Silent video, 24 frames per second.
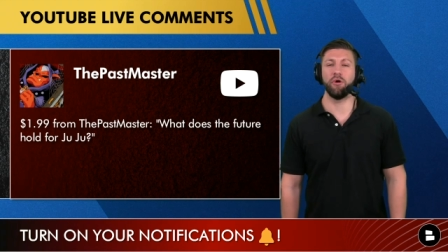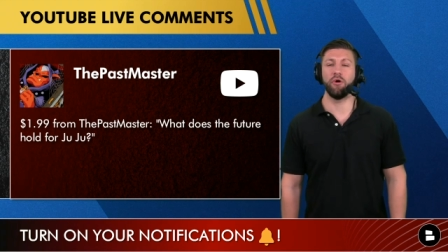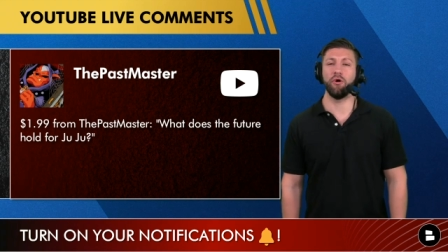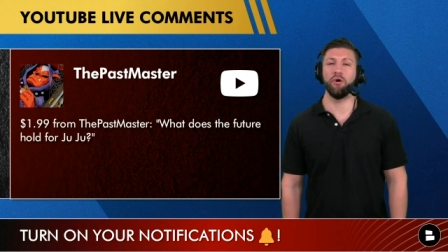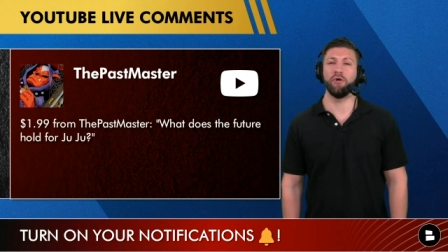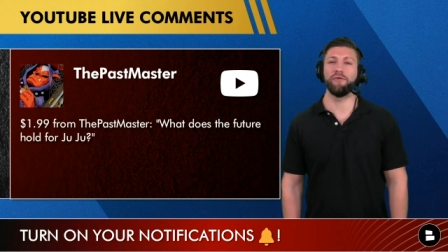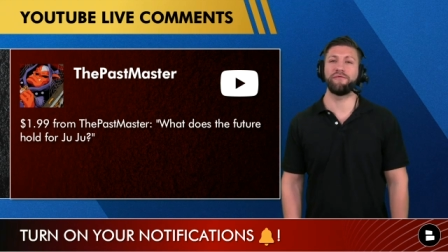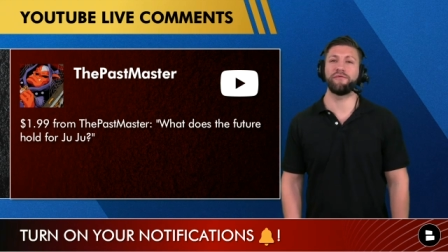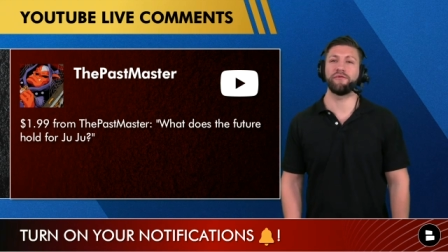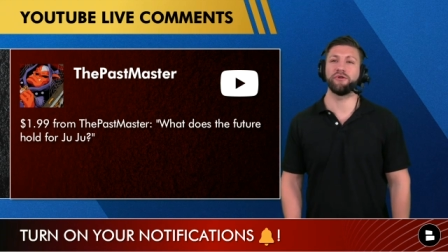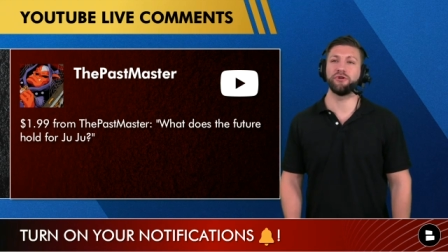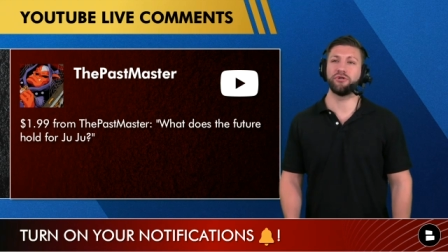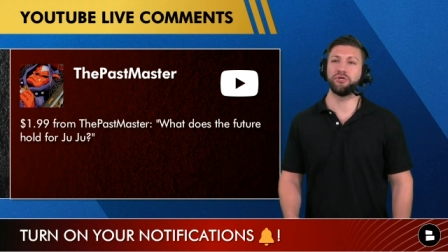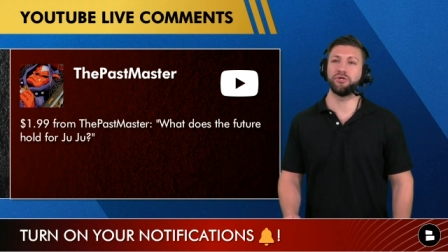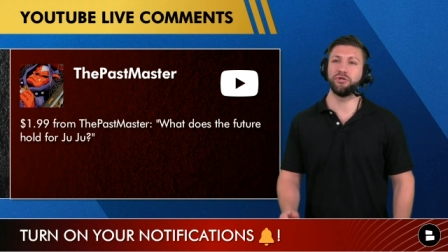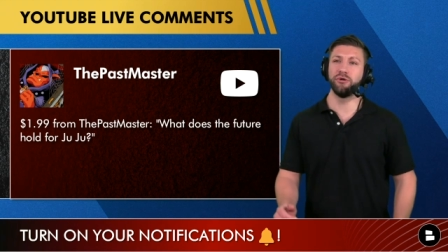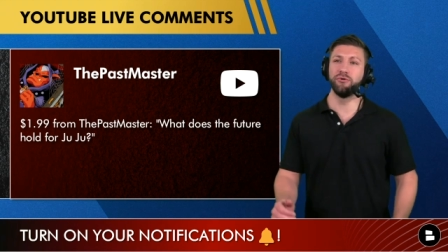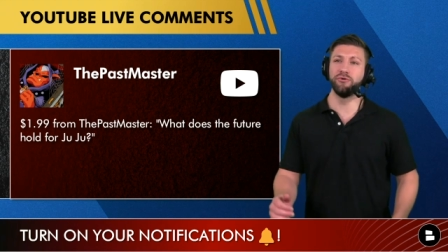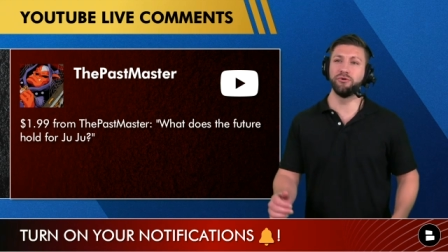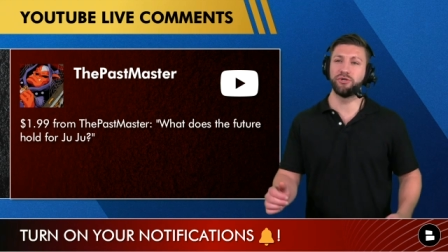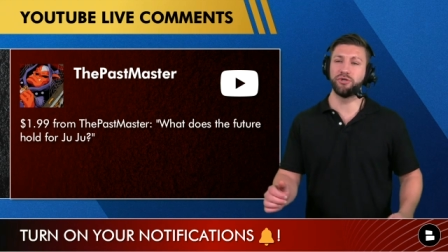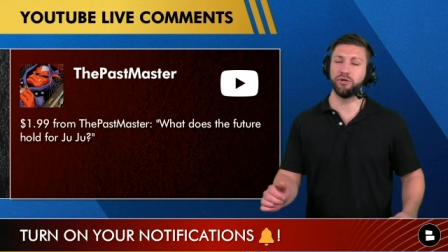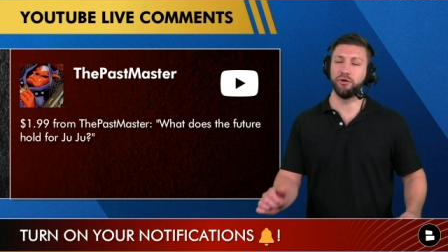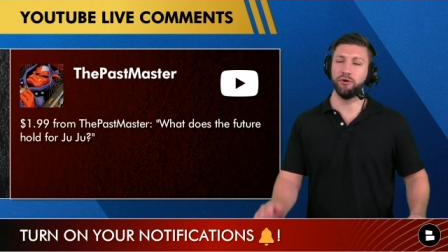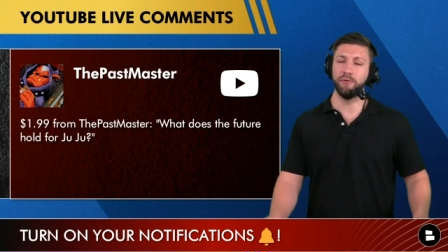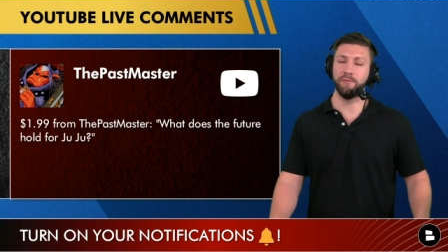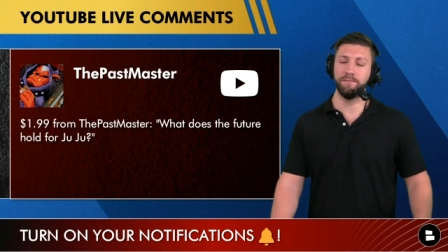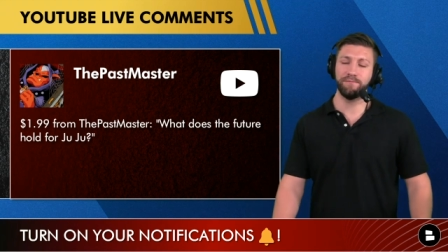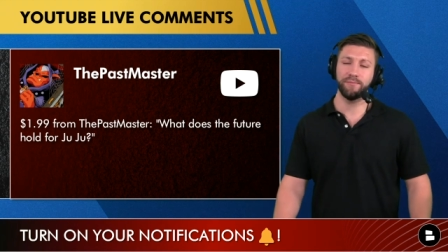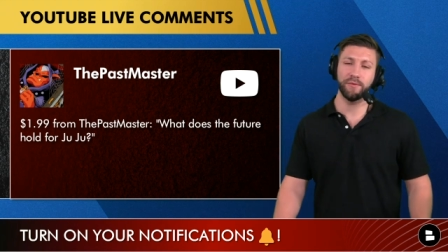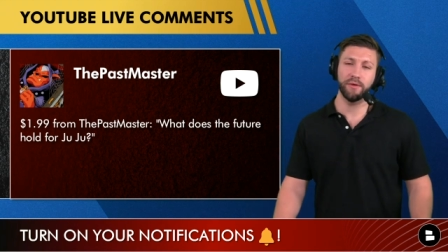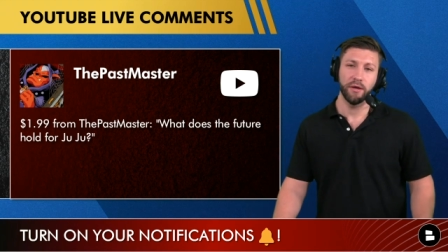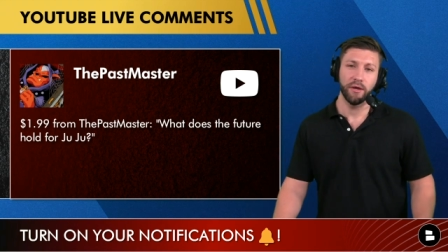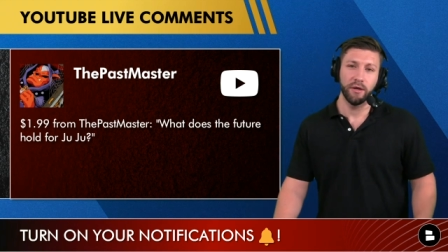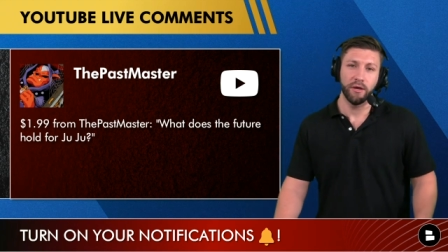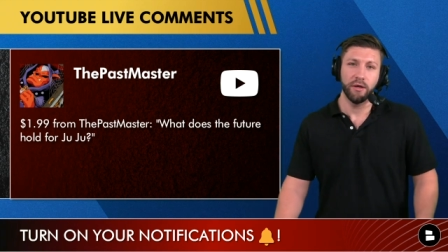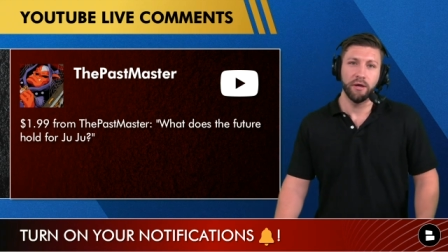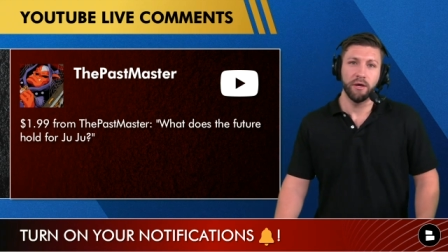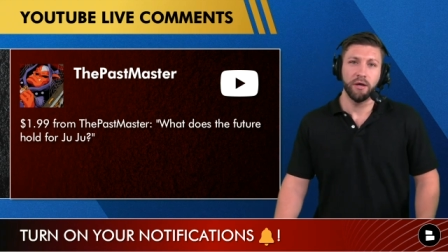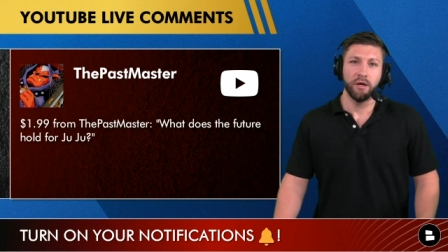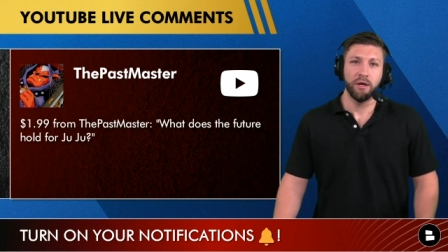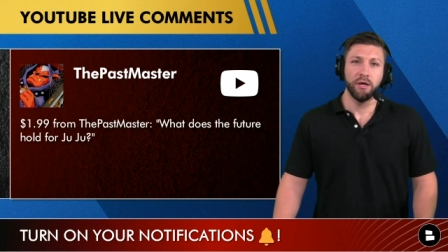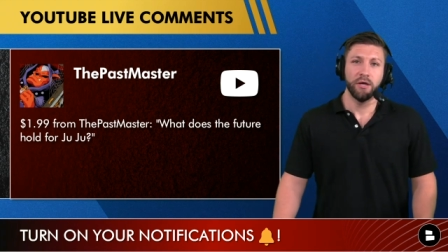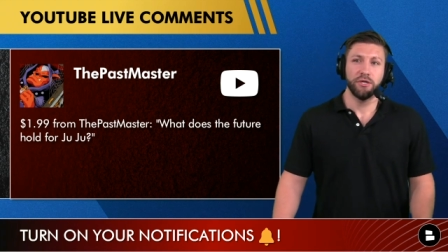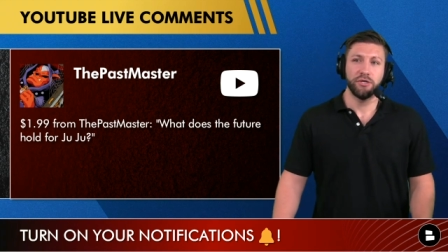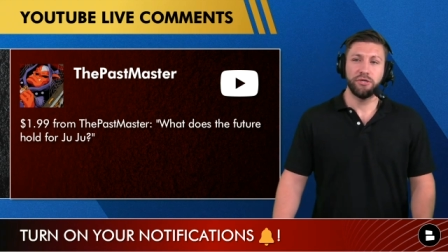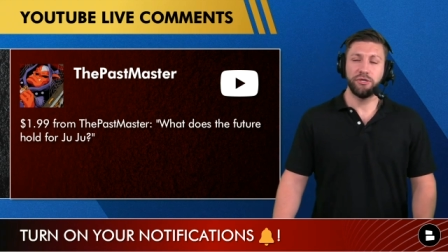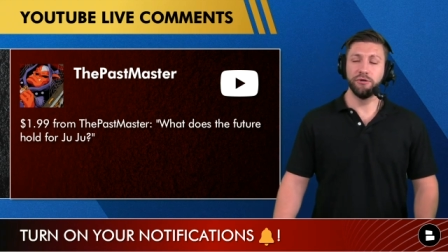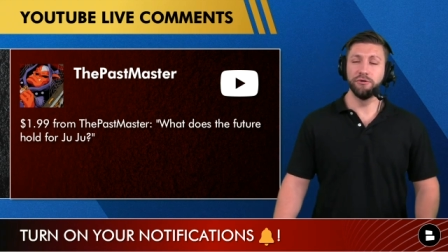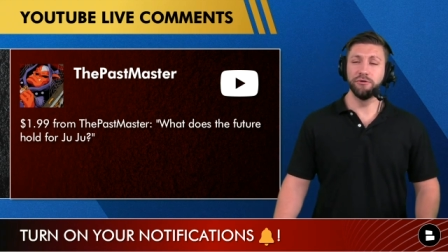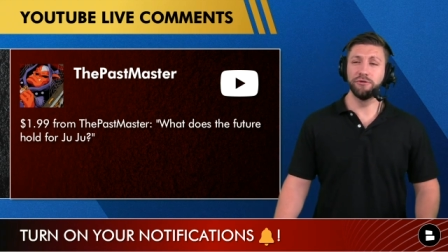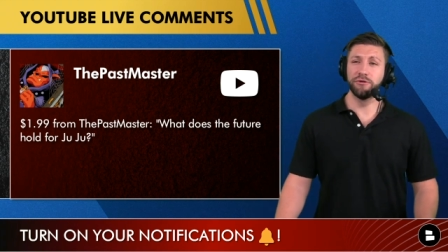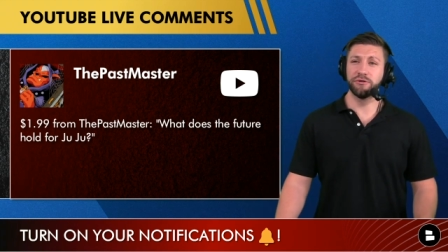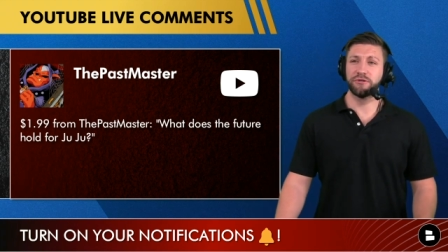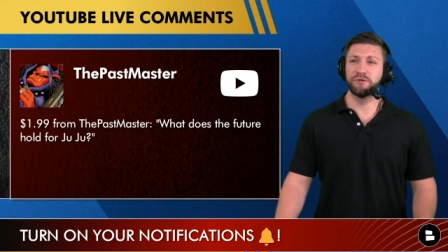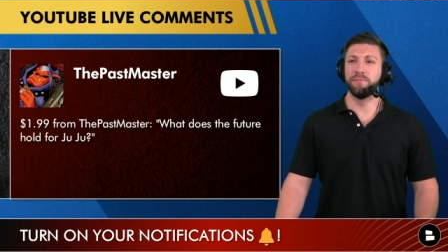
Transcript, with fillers: hold for Juju? Juju